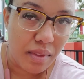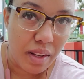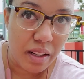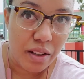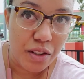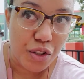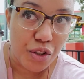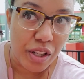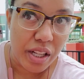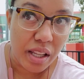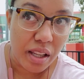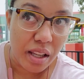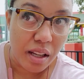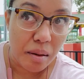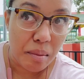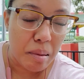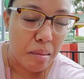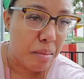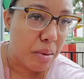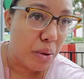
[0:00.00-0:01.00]
drinking a
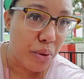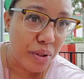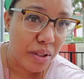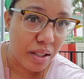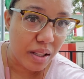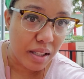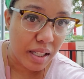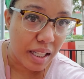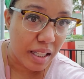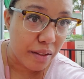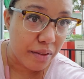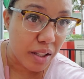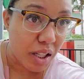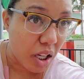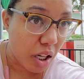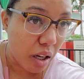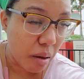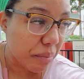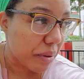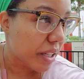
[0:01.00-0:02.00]
mimosa out of a
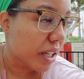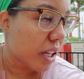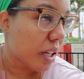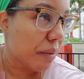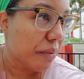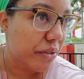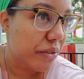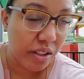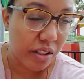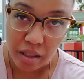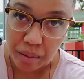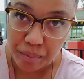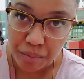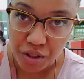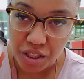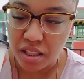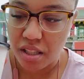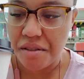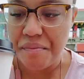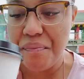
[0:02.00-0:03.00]
coffee cup for some
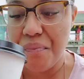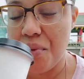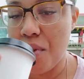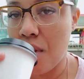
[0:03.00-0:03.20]
reason.